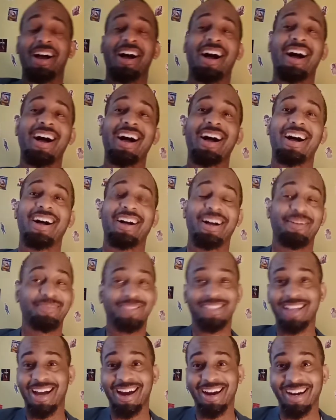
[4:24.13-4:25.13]
Oh, I'm
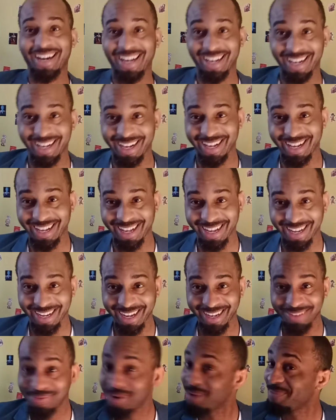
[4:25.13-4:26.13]
sorry.
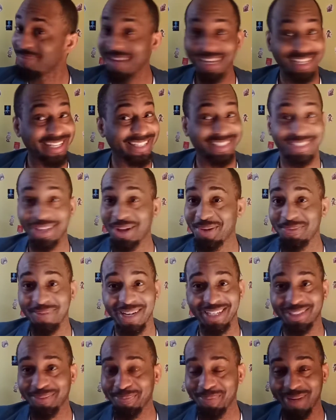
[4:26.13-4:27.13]
We're making so
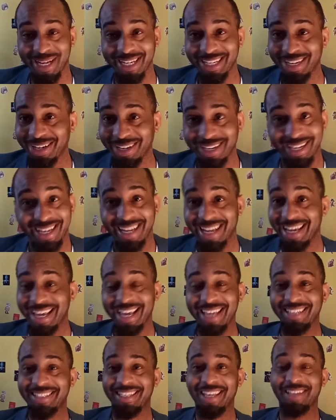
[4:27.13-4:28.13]
much money.
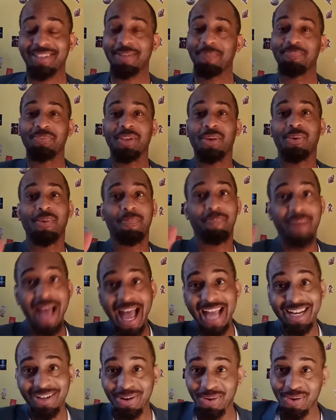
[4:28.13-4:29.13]
It's just
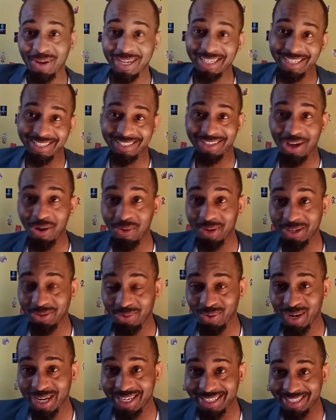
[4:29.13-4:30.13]
Bitcoin is going
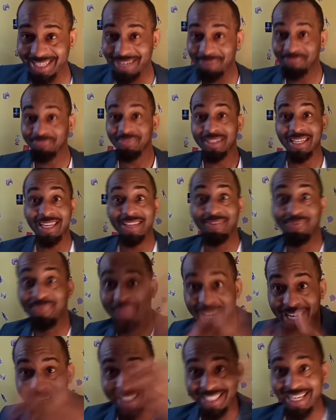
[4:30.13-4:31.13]
crazy.
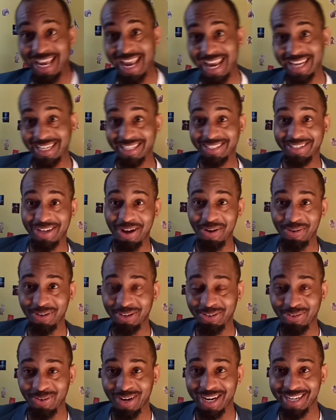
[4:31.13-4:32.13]
VeChain is going
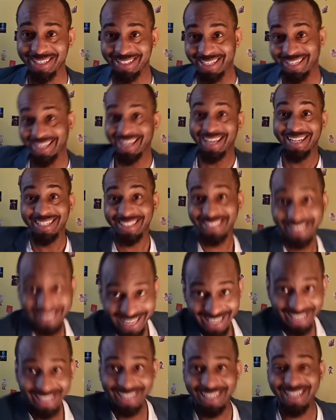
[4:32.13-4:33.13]
crazy.
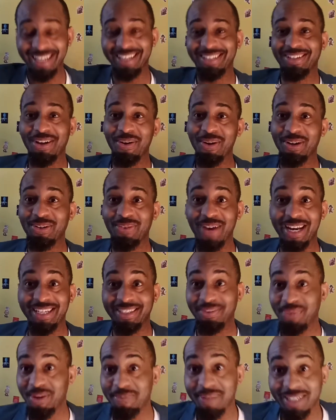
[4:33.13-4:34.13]
Zilliqa is going
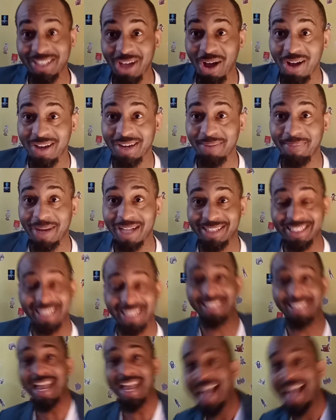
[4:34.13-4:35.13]
crazy. We've been talking about
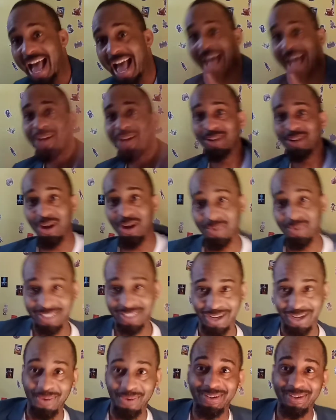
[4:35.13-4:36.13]
these. Algo is
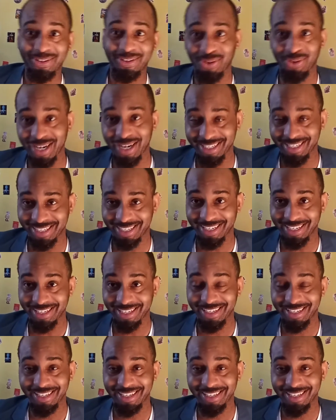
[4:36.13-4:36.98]
going crazy.